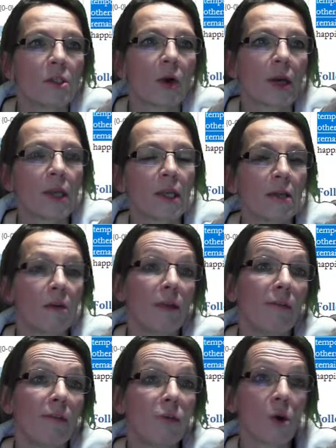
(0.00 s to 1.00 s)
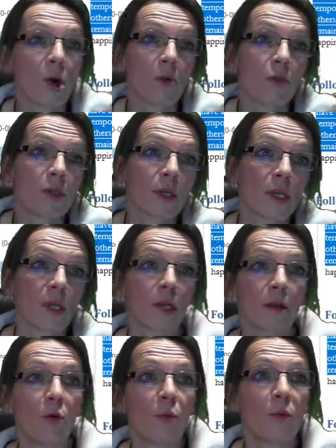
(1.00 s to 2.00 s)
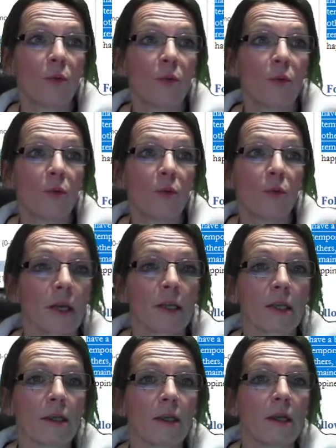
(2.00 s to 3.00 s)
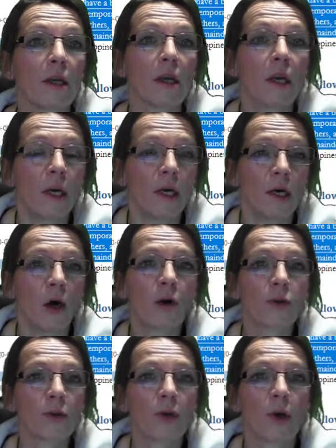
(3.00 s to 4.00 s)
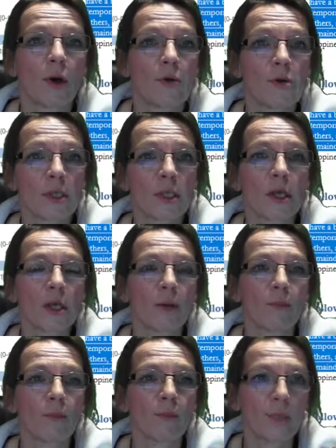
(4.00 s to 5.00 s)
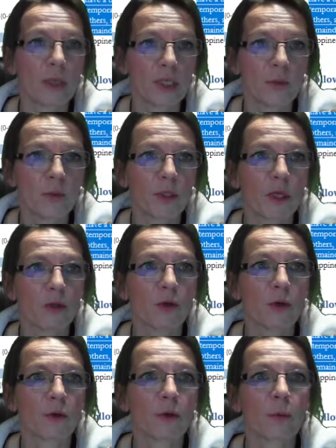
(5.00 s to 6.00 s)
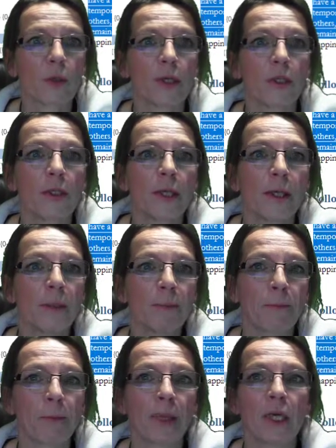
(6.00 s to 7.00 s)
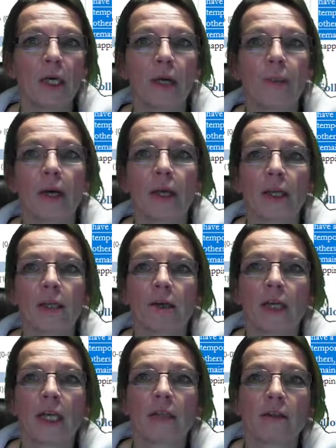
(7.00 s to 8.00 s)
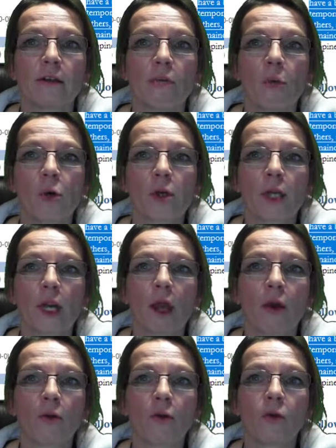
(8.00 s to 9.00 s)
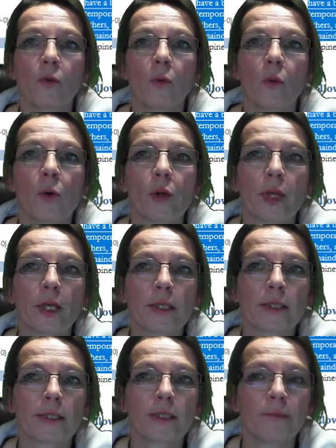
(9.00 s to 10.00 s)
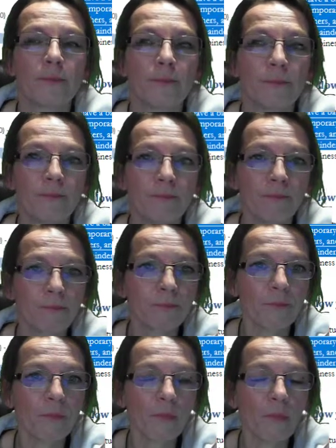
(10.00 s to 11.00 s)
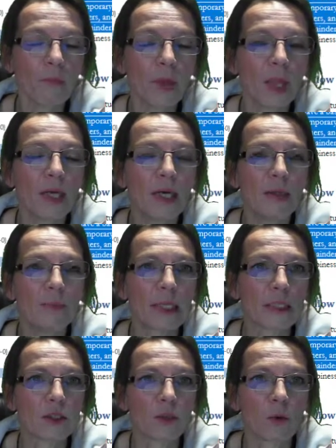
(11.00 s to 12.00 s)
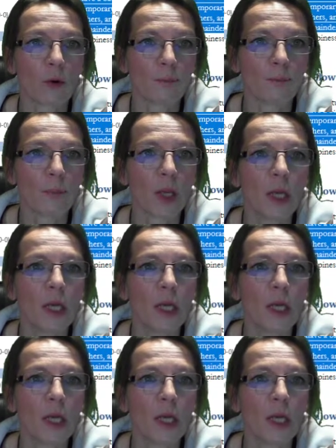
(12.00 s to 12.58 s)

So I can in vivo code, I can open code, I can auto code this particular document. I can create a word cloud or word list, and so on.